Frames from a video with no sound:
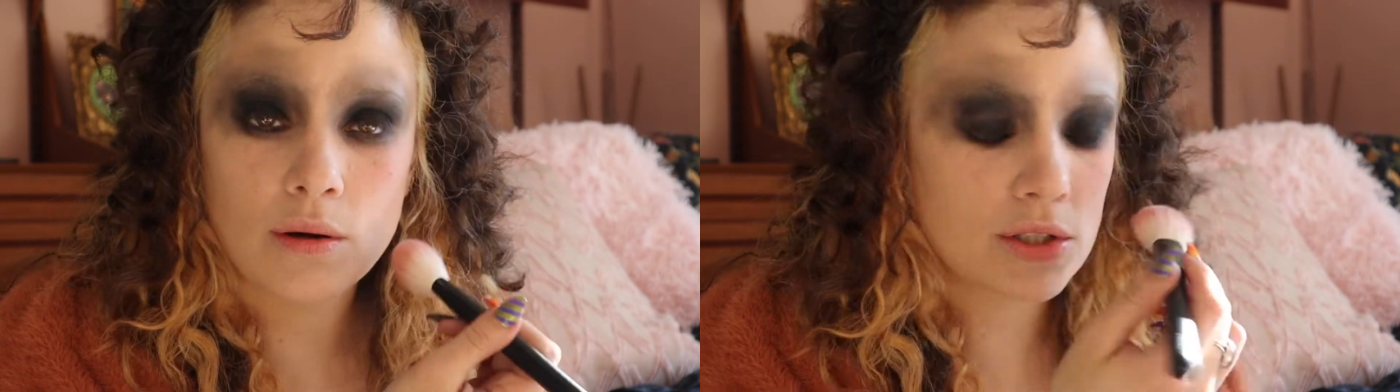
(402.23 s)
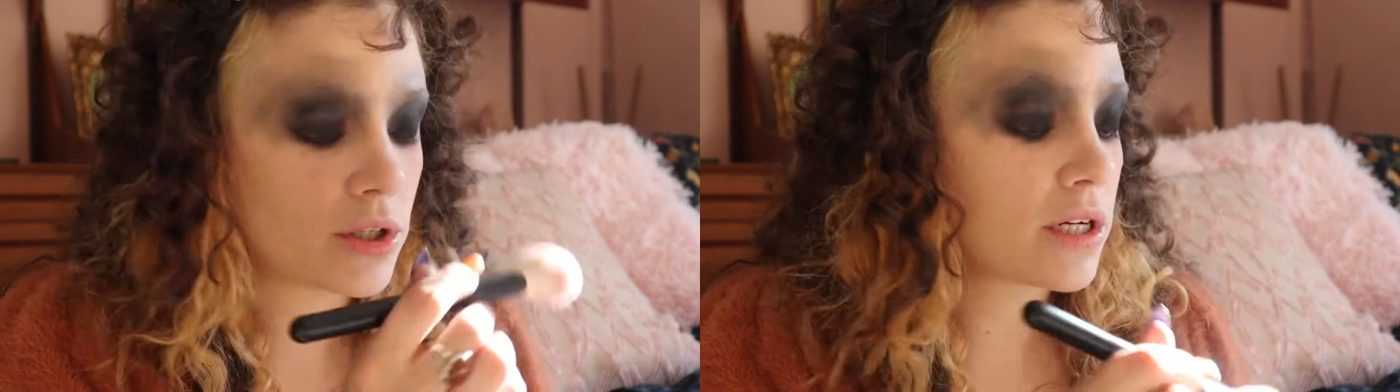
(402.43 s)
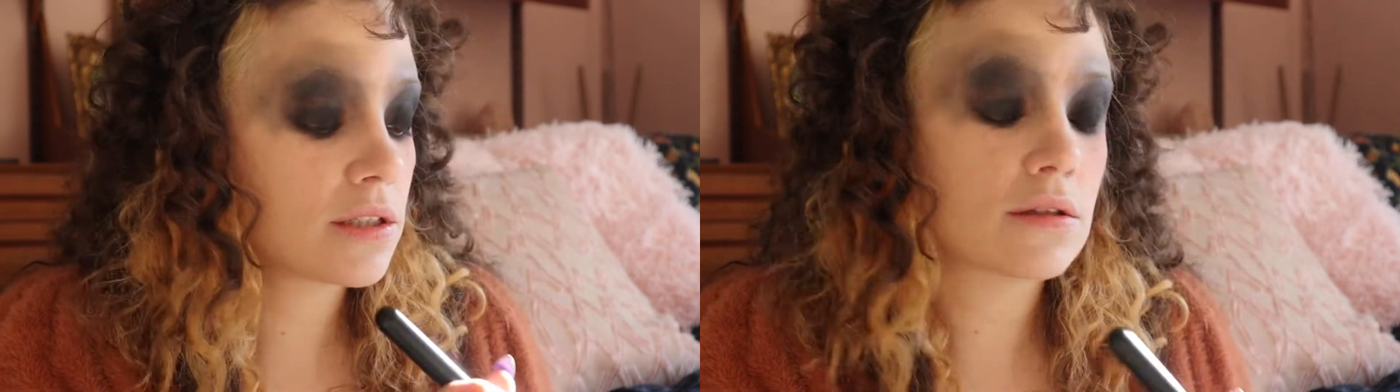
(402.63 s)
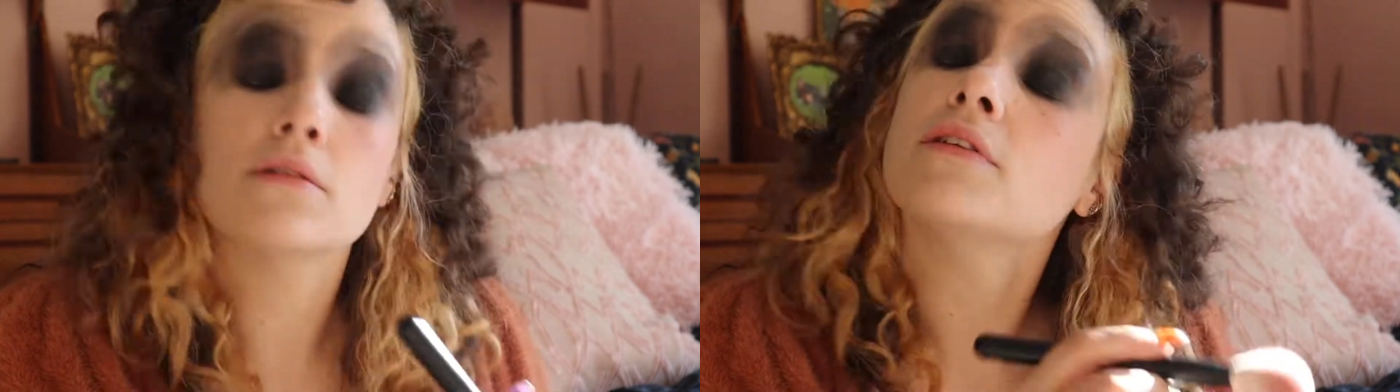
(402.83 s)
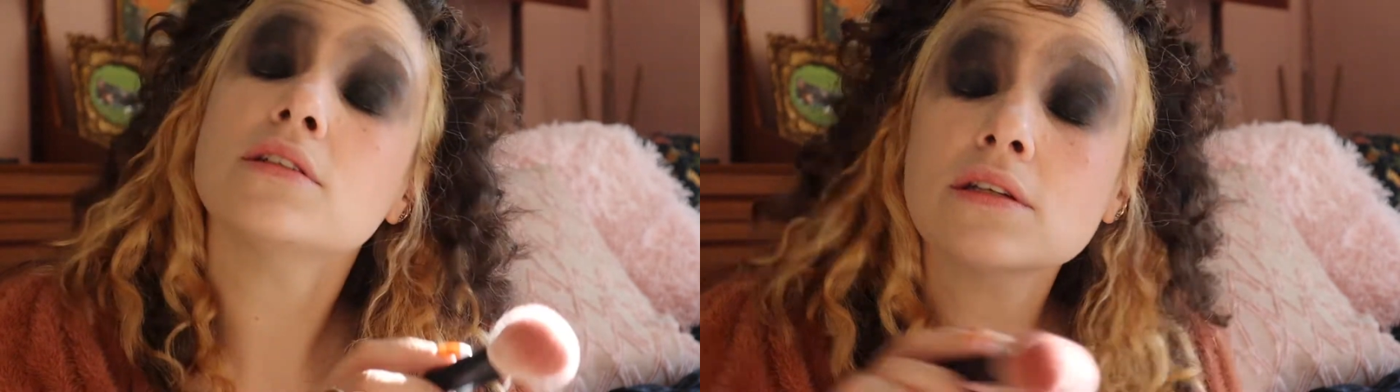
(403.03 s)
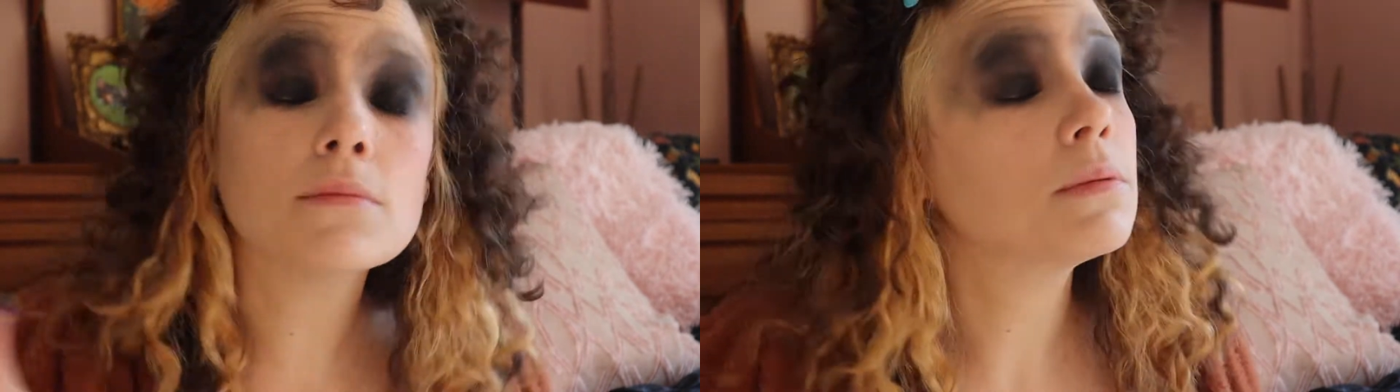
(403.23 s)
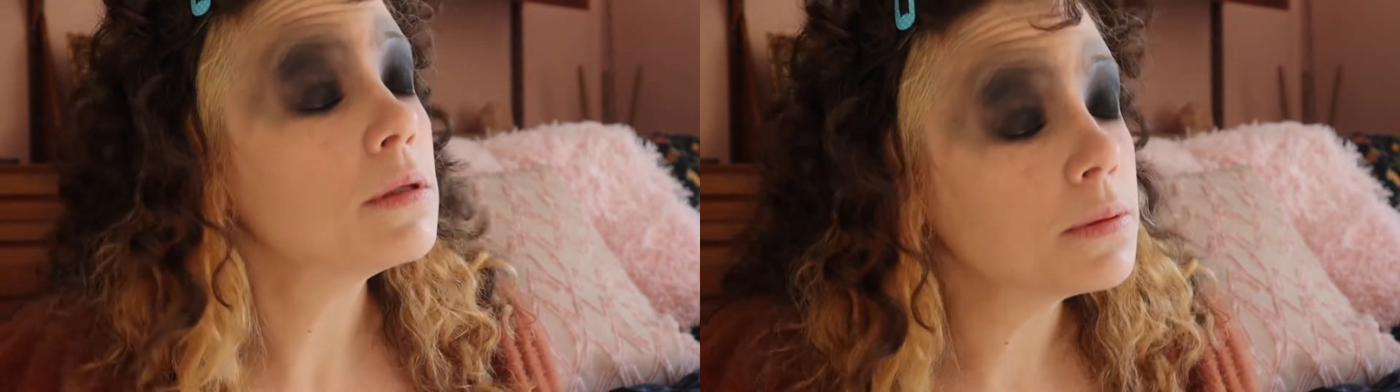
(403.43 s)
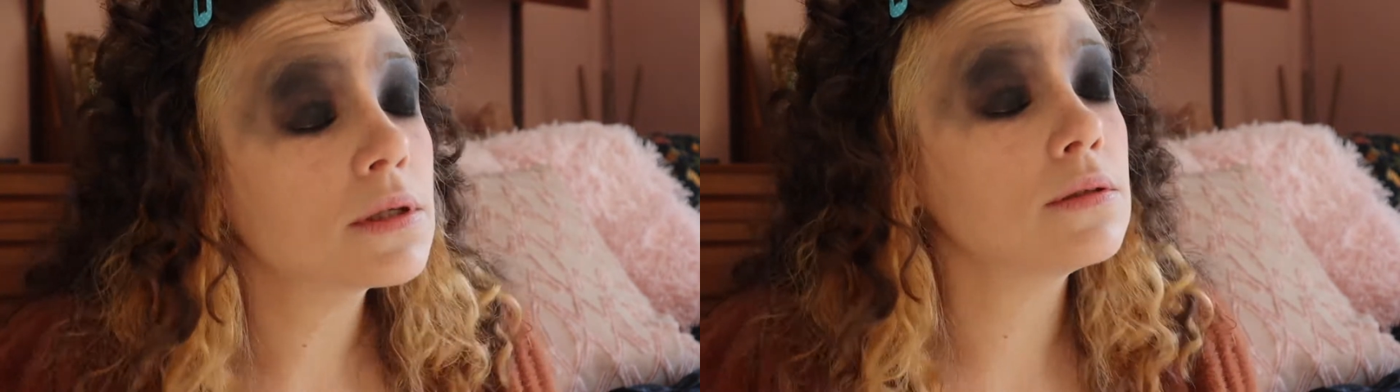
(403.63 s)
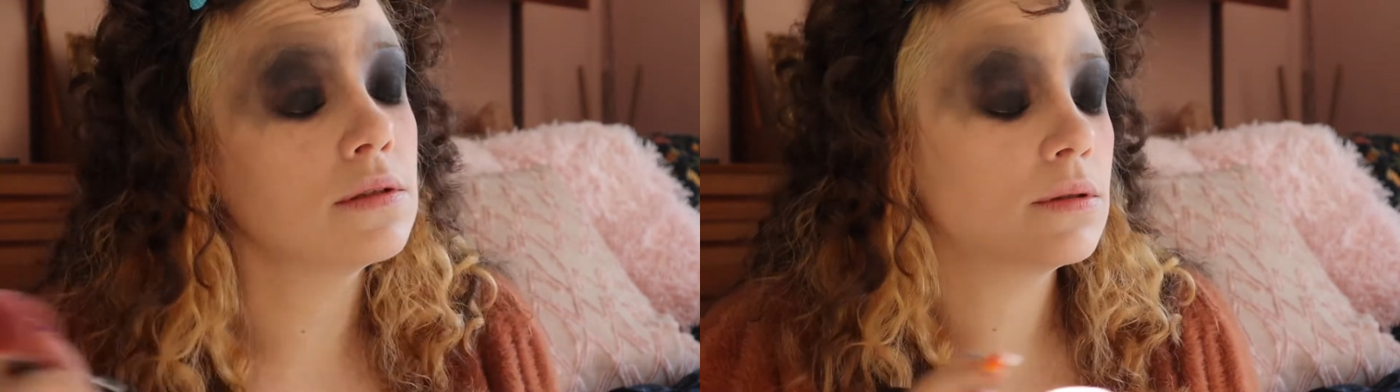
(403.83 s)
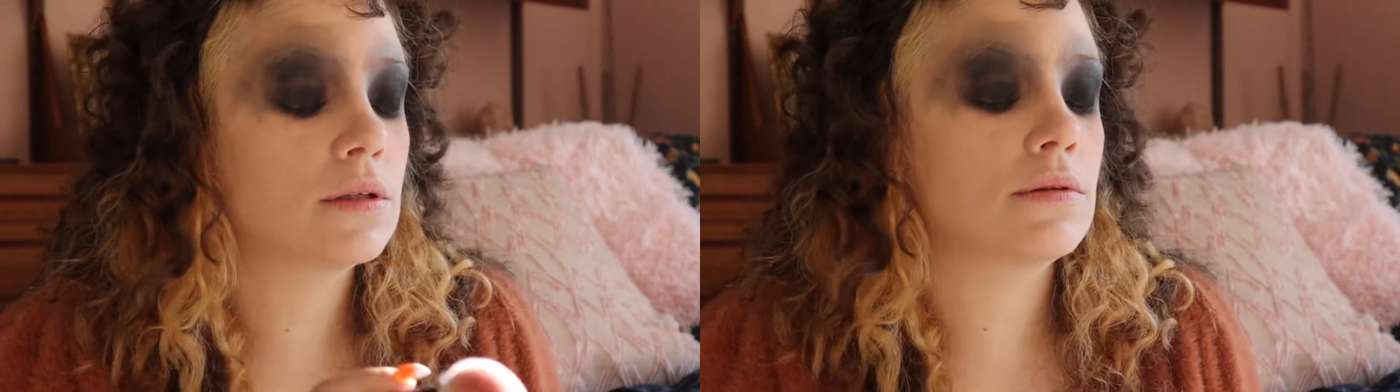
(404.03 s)
It drags their face on, but people can
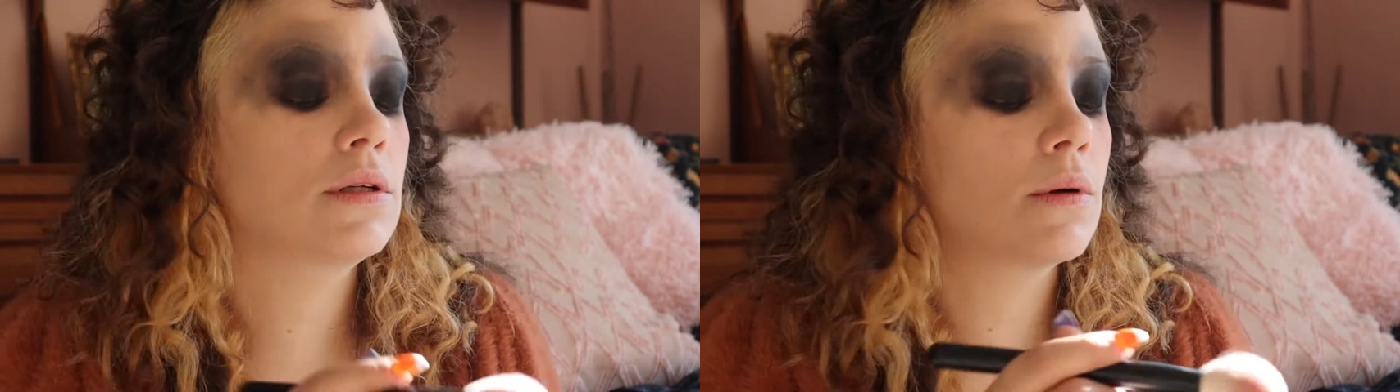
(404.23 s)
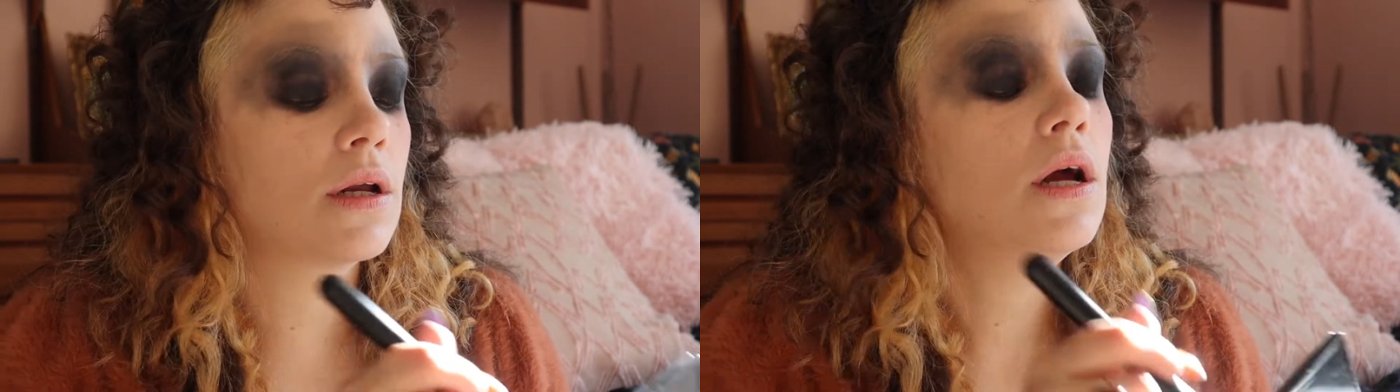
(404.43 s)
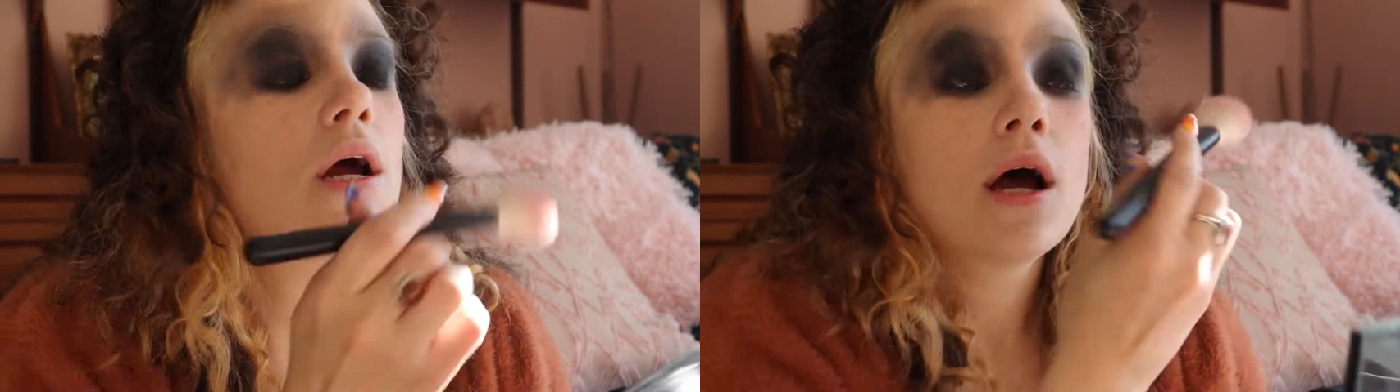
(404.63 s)
do whatever they want.